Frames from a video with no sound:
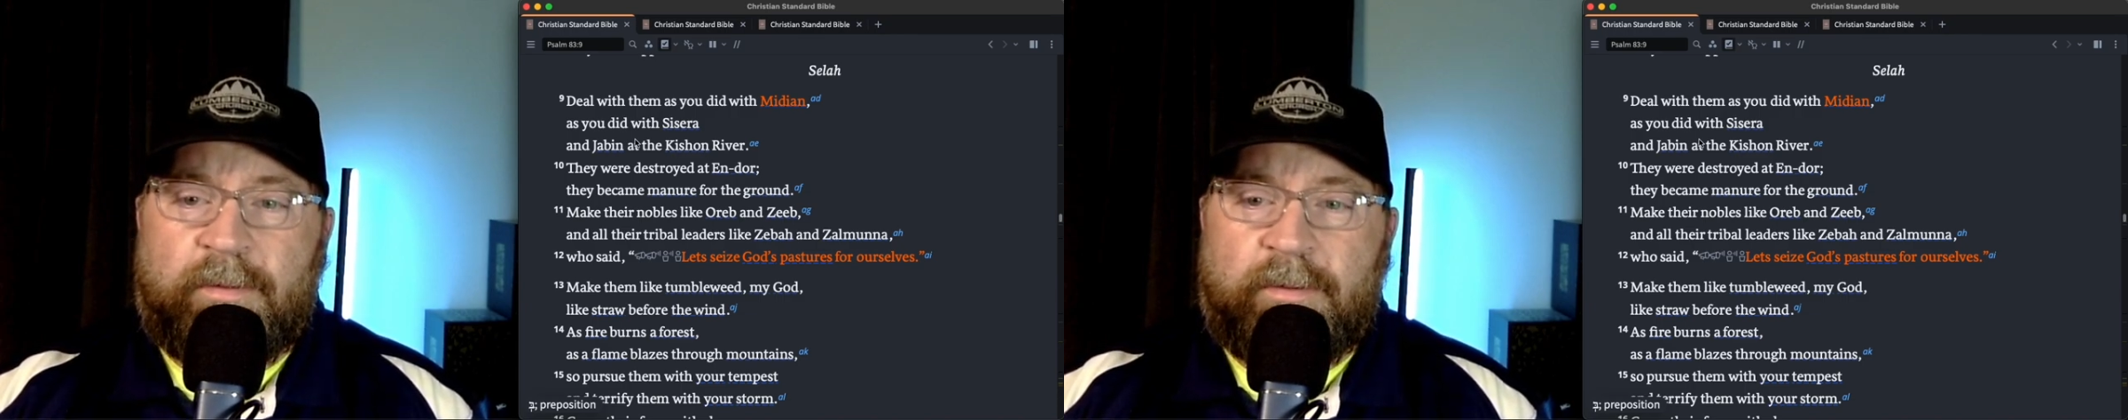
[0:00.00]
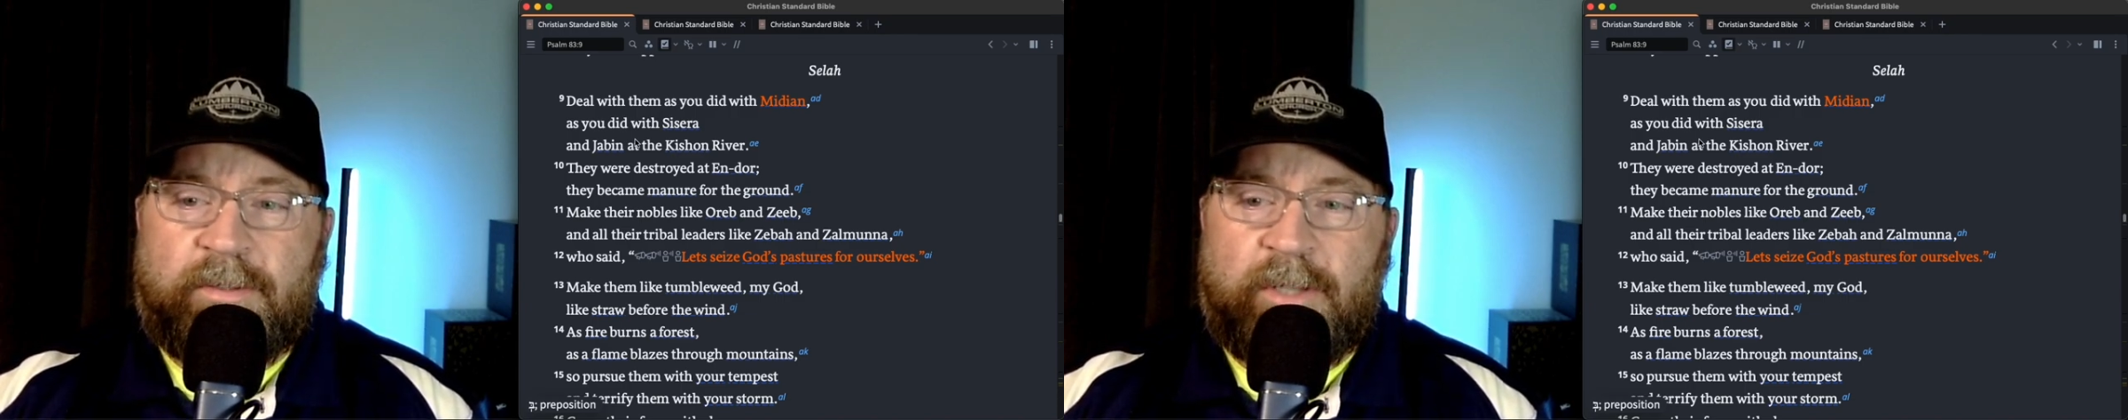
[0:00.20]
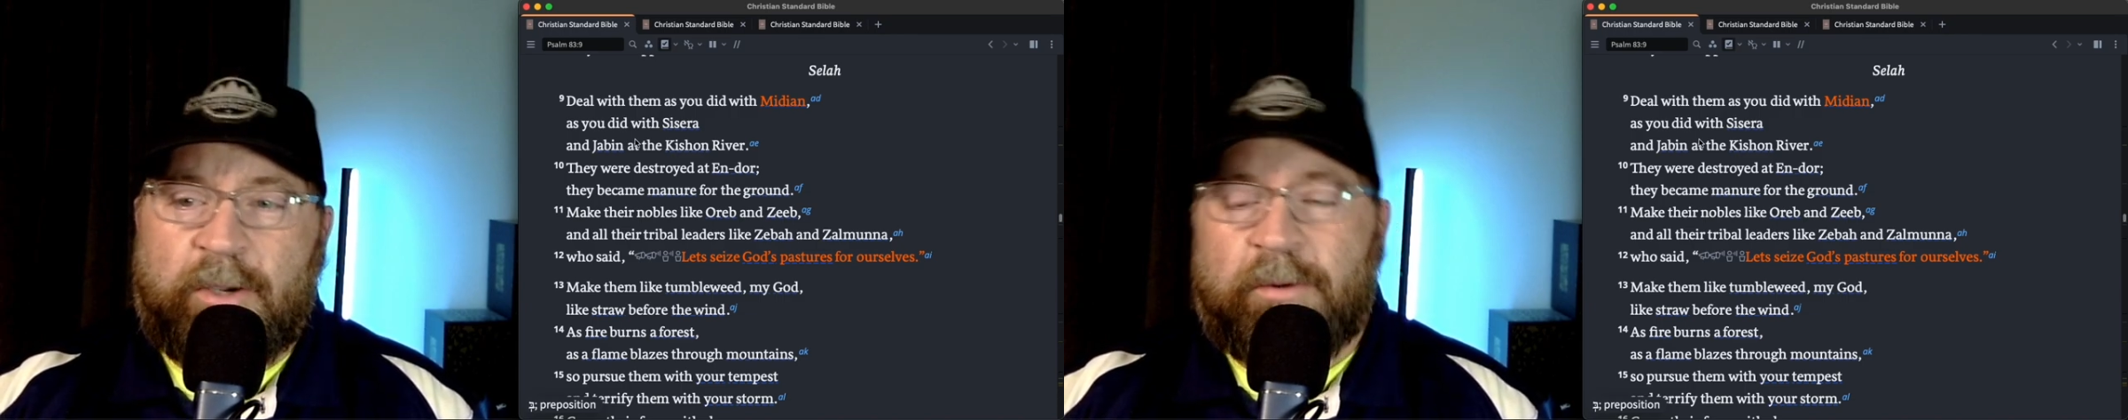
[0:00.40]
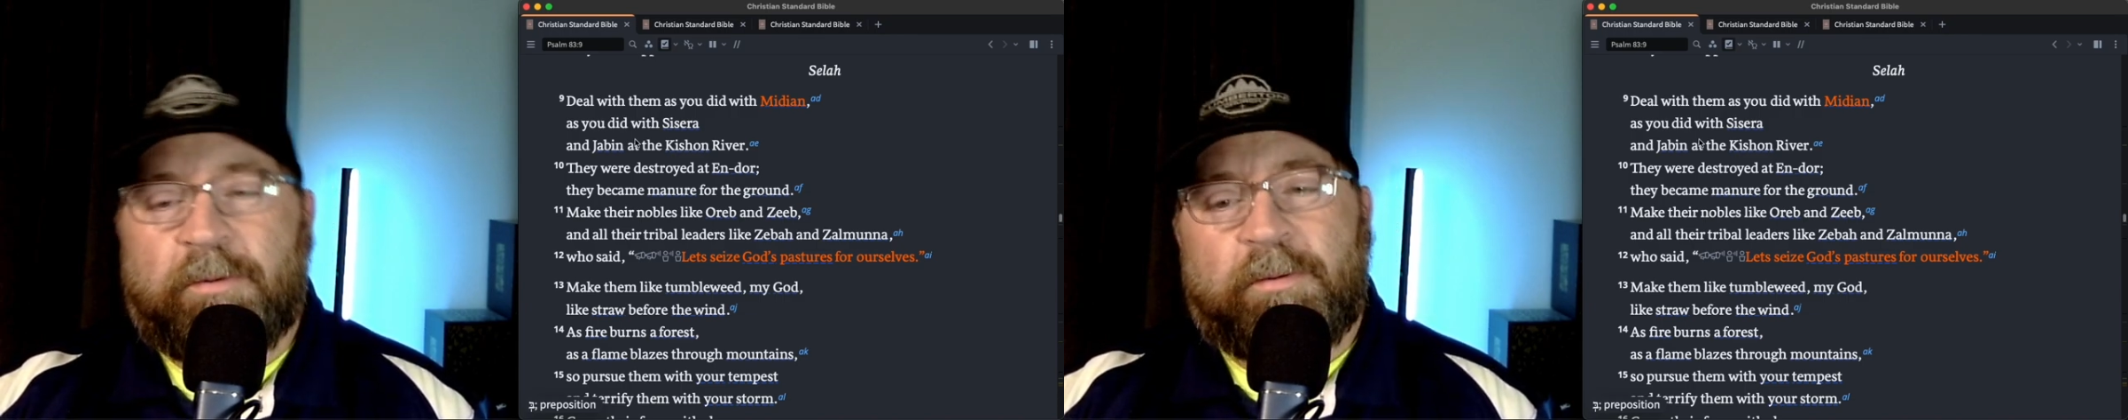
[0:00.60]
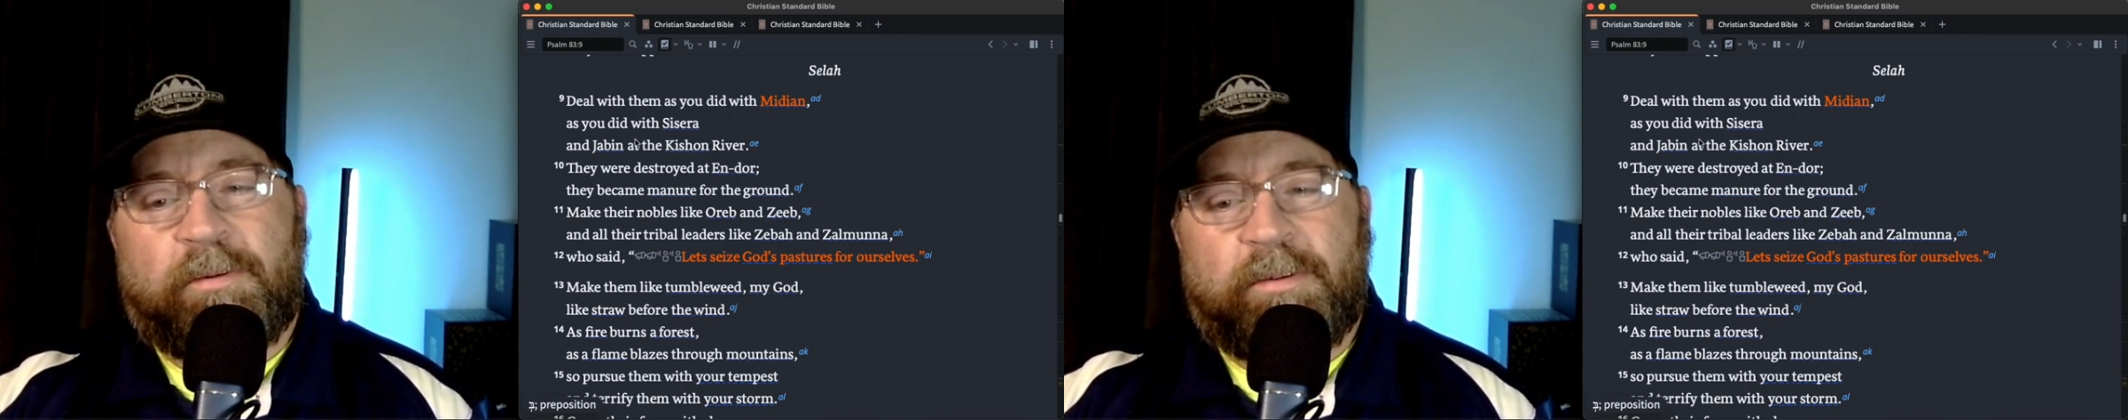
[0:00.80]
so
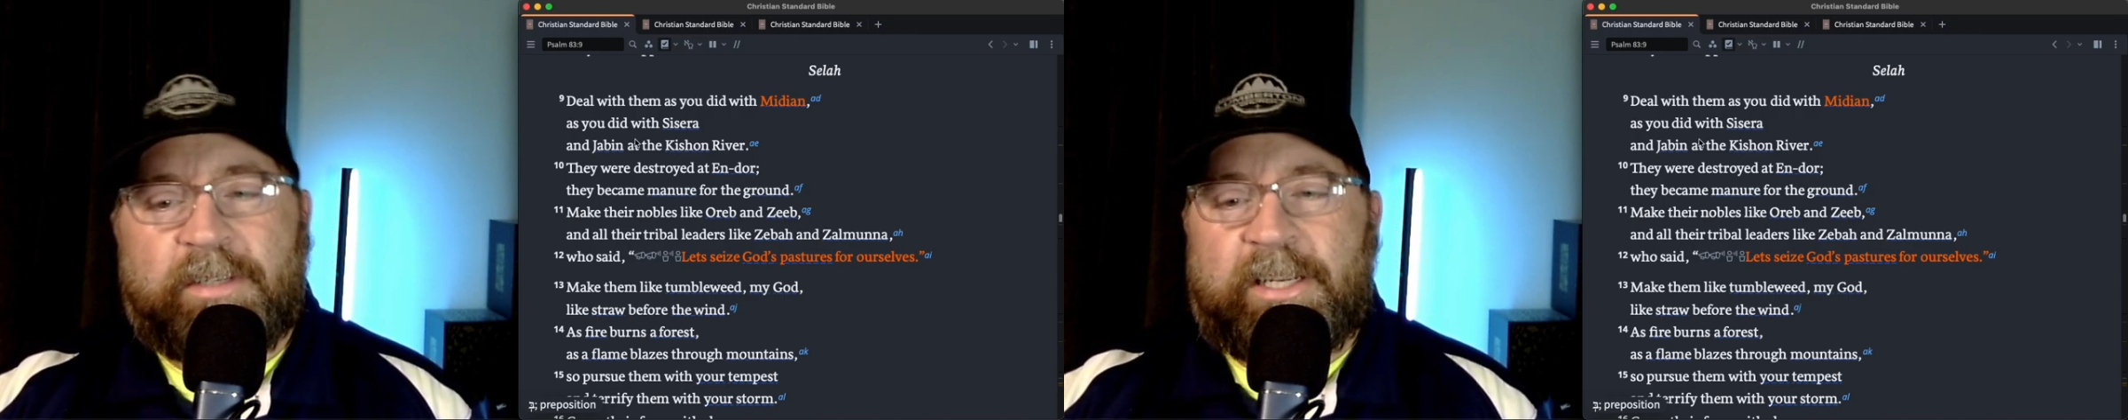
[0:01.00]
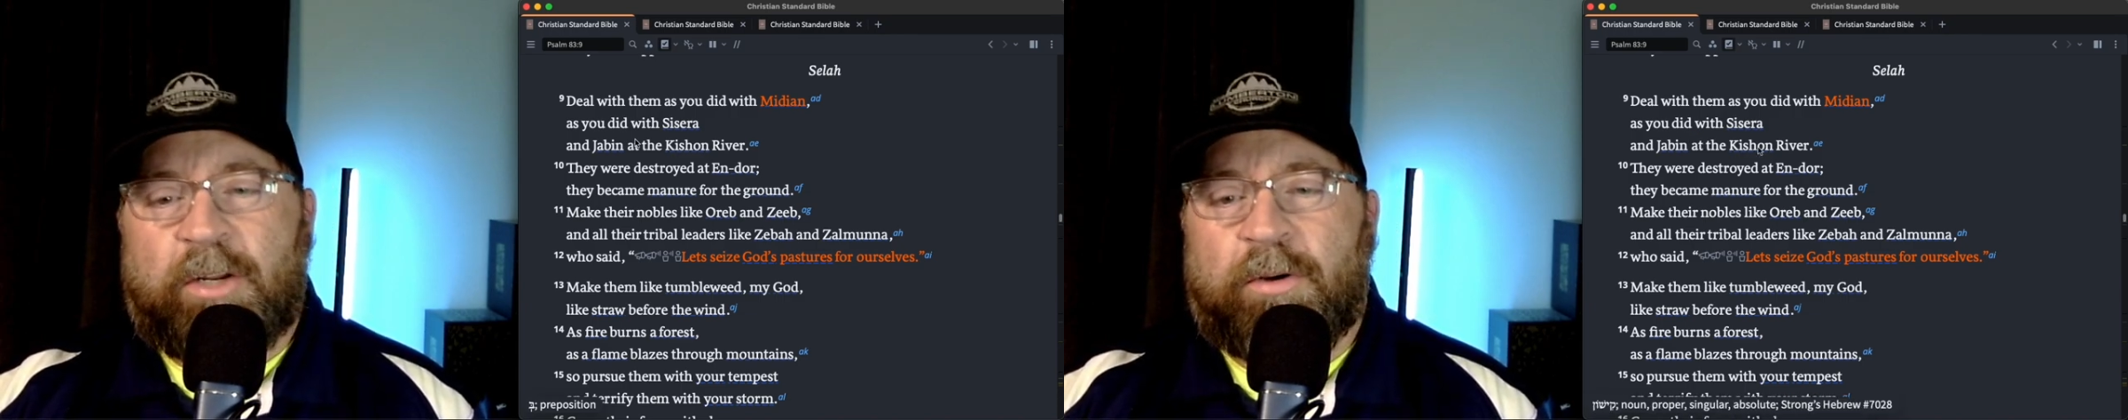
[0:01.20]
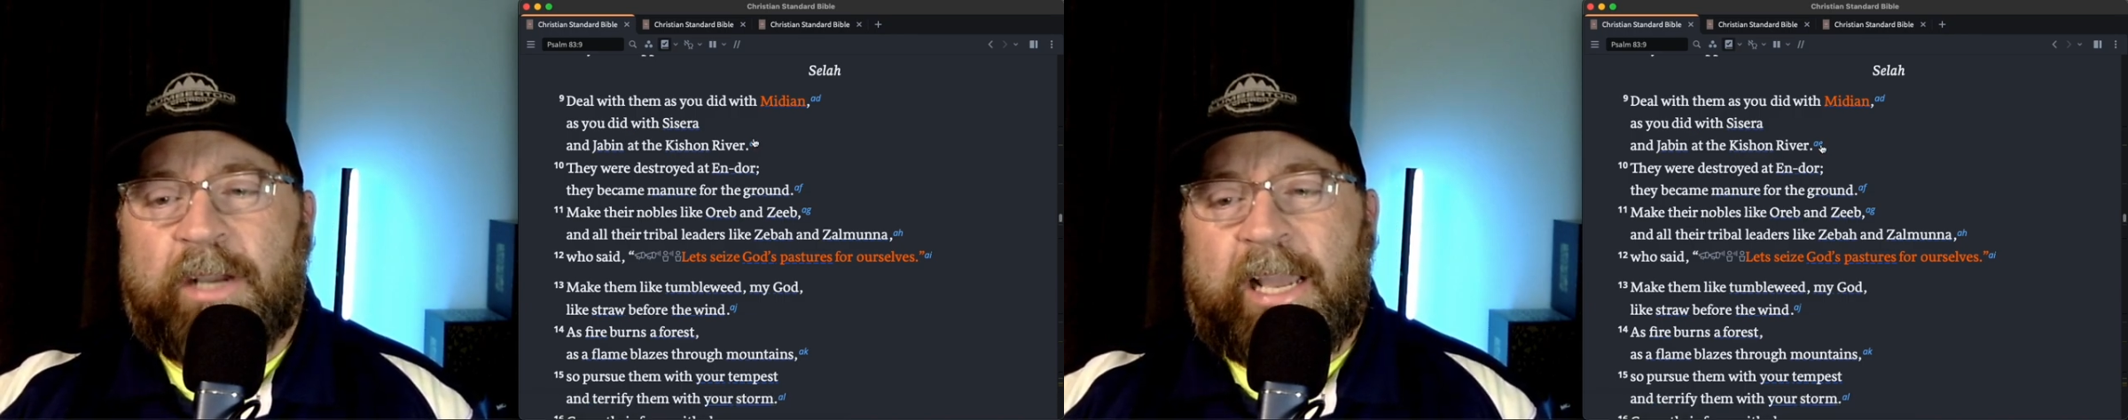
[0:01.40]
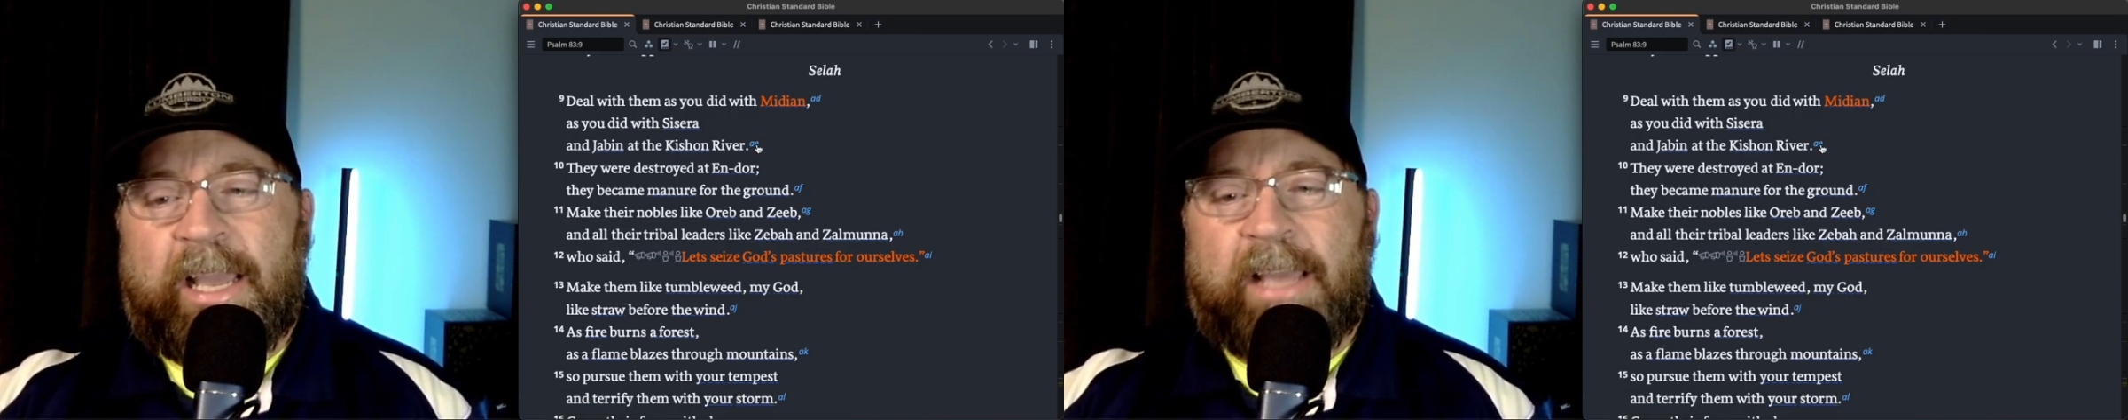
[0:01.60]
you know I,